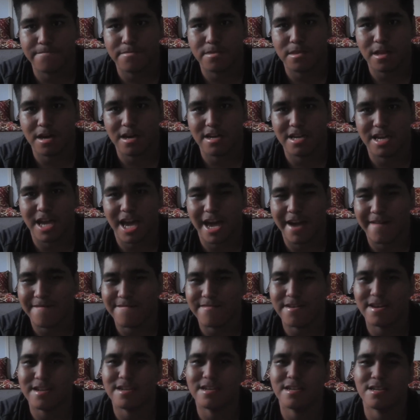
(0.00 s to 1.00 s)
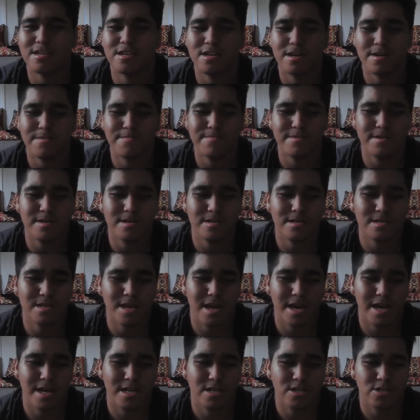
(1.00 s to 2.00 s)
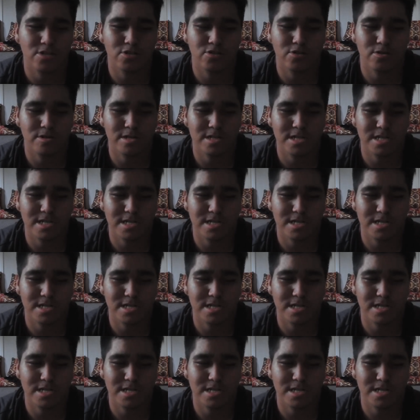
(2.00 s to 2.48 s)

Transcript: like Afghan interpreters that joined